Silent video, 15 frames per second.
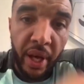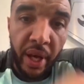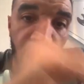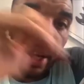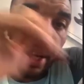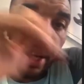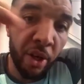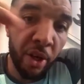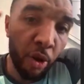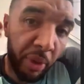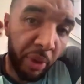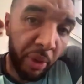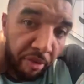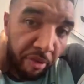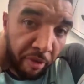It ended up being
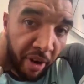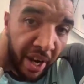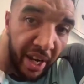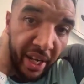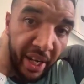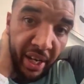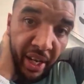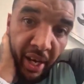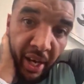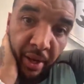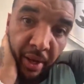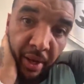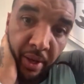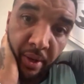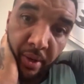a fray in the
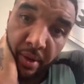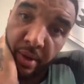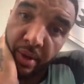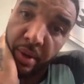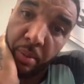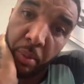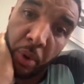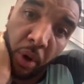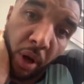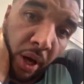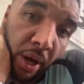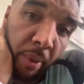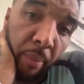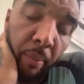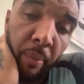end.
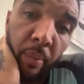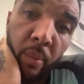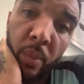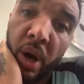But okay.